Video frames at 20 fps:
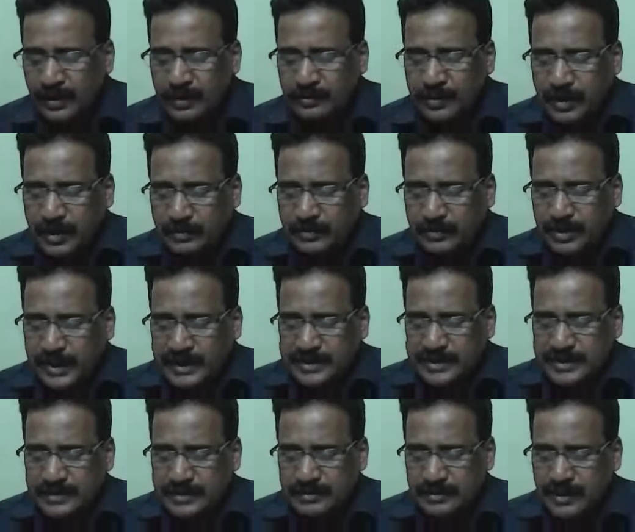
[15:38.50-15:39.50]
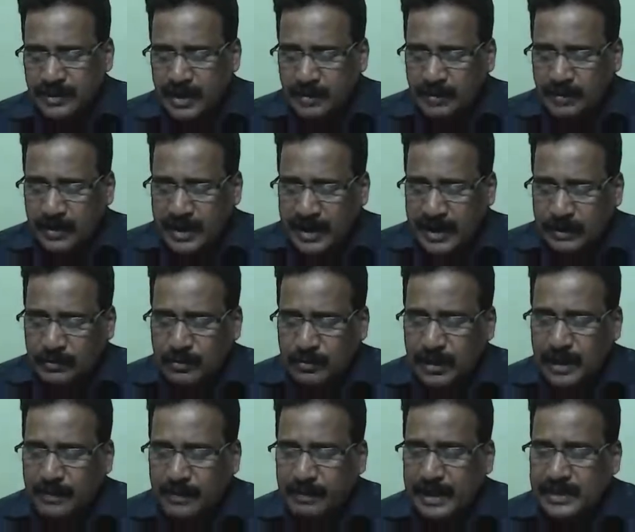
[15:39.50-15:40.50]
From this, you have to
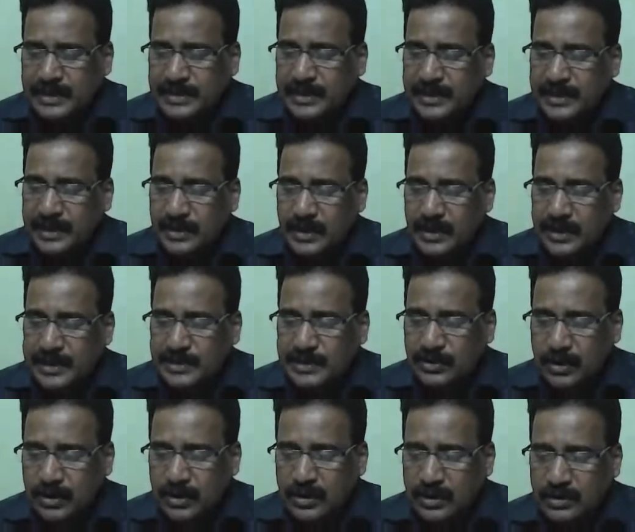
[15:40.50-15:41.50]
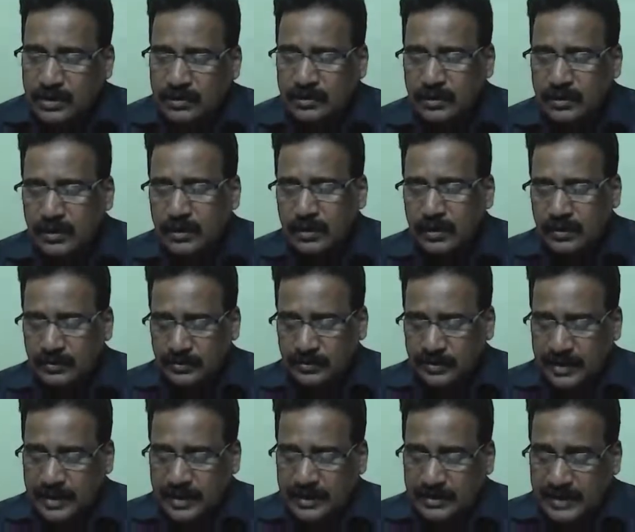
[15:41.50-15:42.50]
calculate first its order.
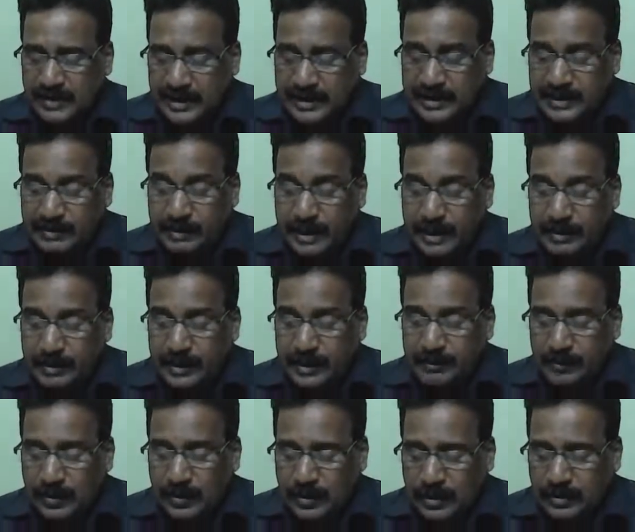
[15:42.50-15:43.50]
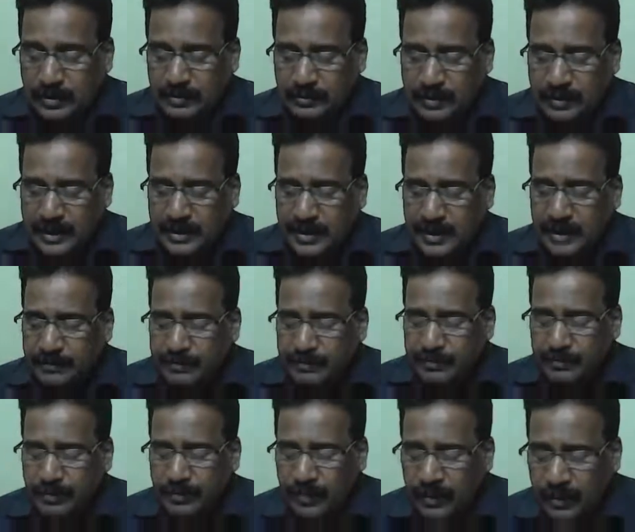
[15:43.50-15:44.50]
Then that is very very important. What is
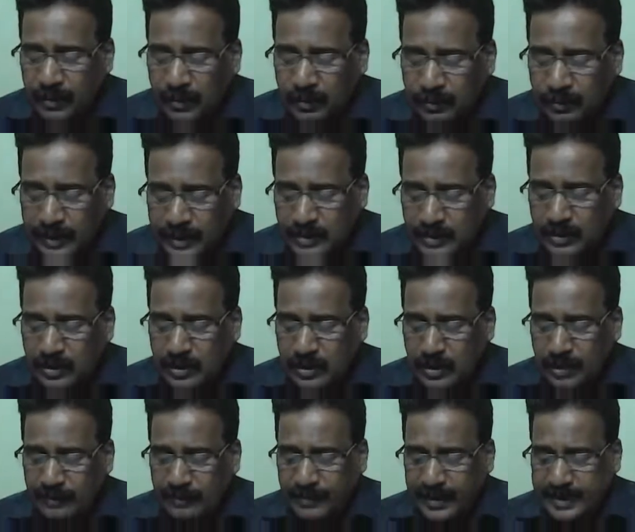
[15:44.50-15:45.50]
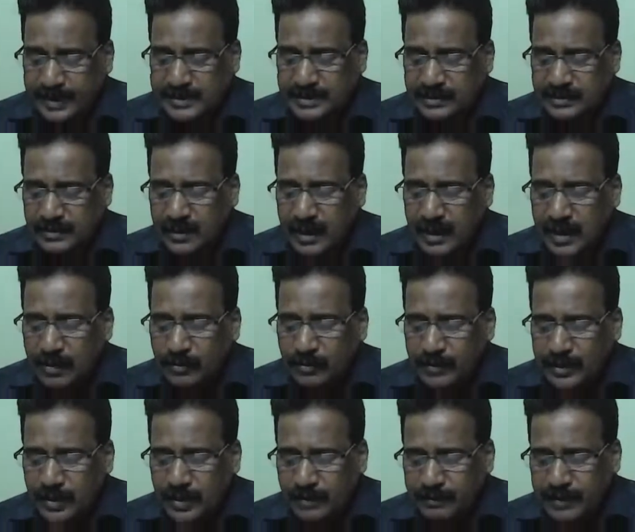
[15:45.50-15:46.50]
the order of X? Now
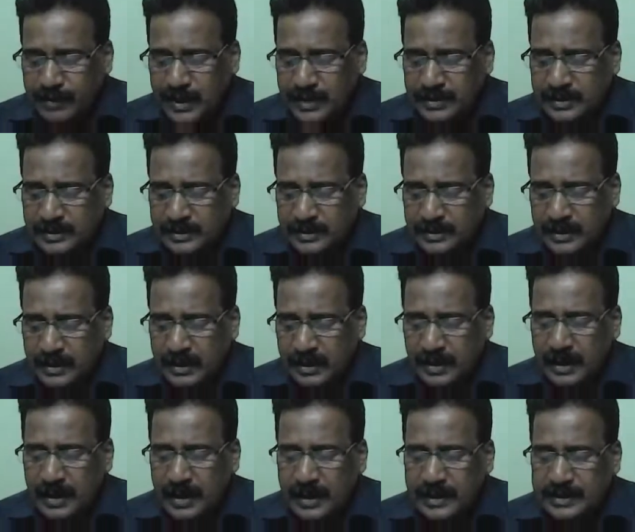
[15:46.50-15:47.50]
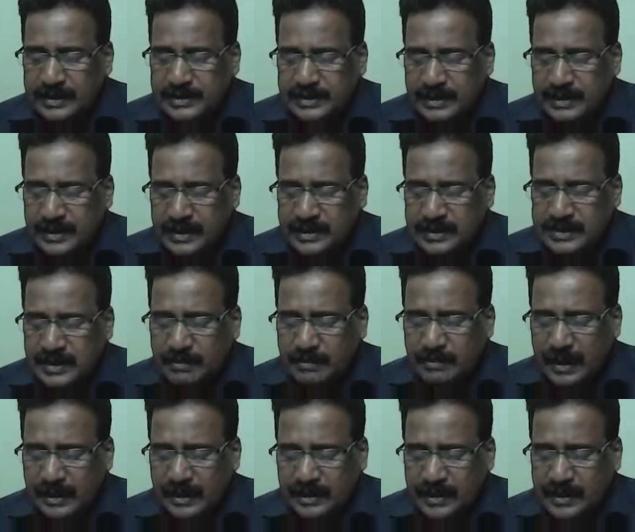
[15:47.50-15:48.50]
you obtained X is a
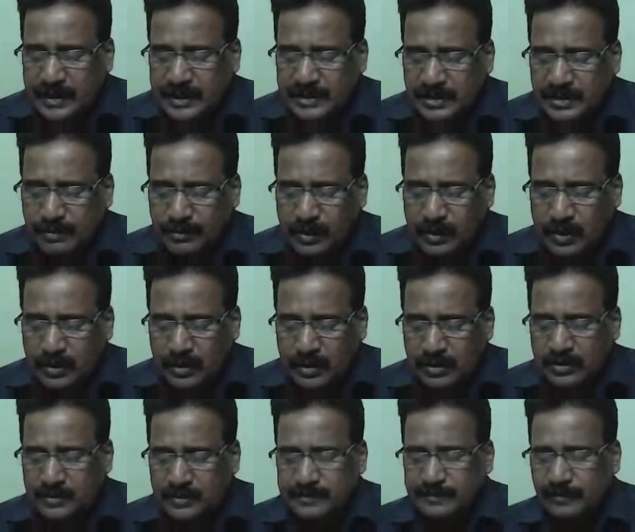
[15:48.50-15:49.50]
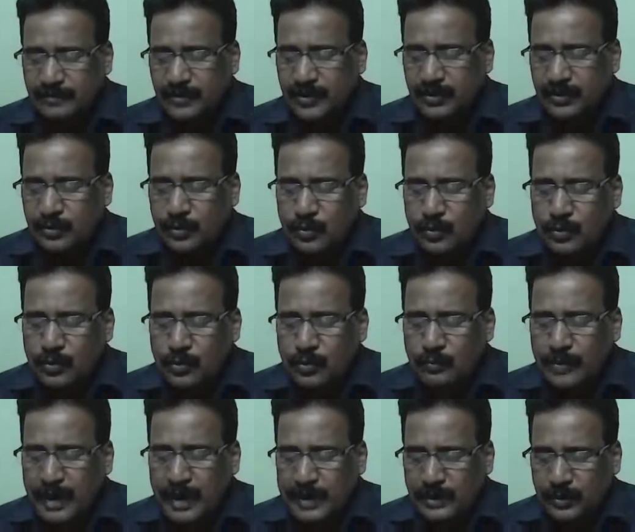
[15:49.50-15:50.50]
matrix of order
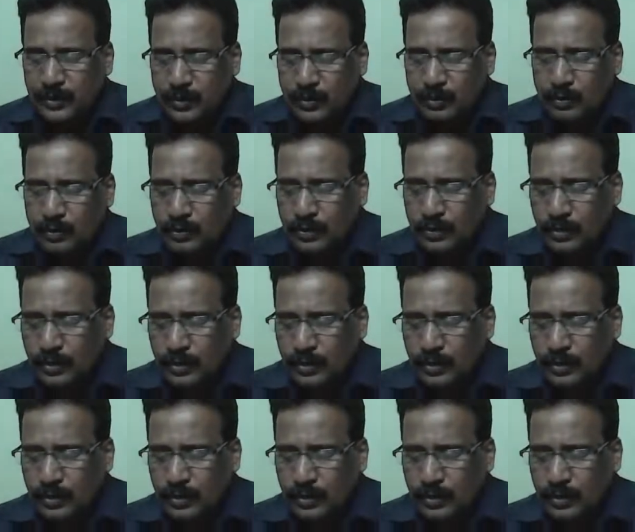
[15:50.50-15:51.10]
2 by 2,